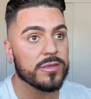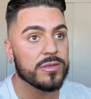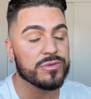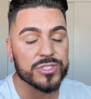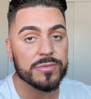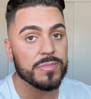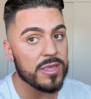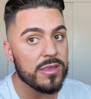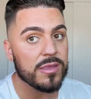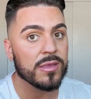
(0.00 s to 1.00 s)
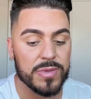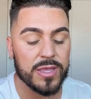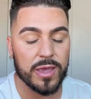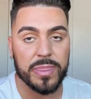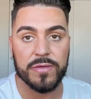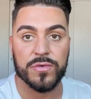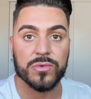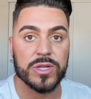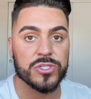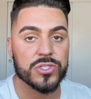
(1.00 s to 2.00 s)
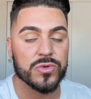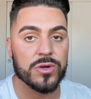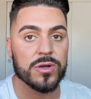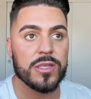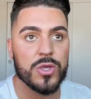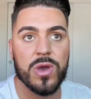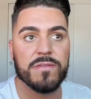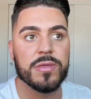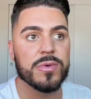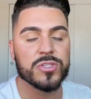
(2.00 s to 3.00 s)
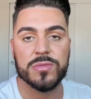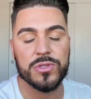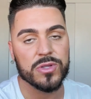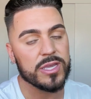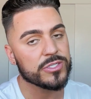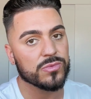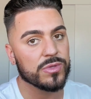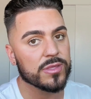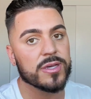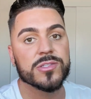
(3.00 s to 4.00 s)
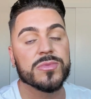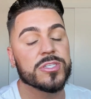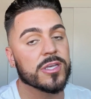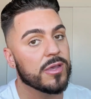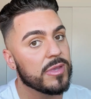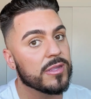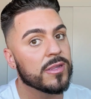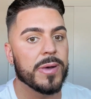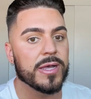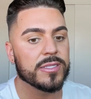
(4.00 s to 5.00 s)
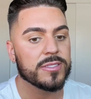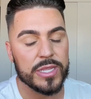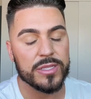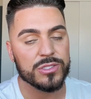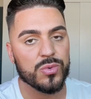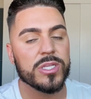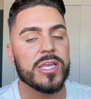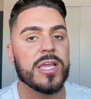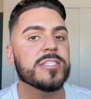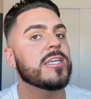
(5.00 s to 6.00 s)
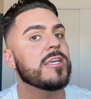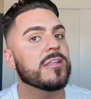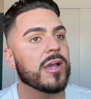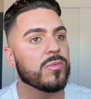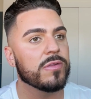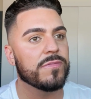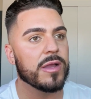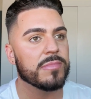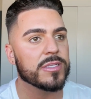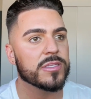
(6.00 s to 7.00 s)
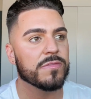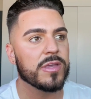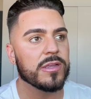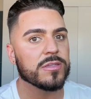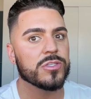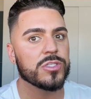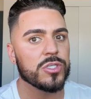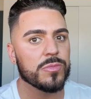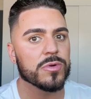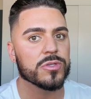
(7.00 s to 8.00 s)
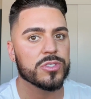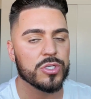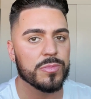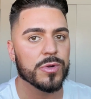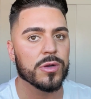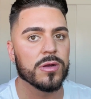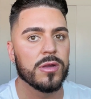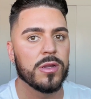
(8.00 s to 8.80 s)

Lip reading: used to be. Being at that front register, you have the most communication with the customers that come in. But in 2018, I would find myself getting super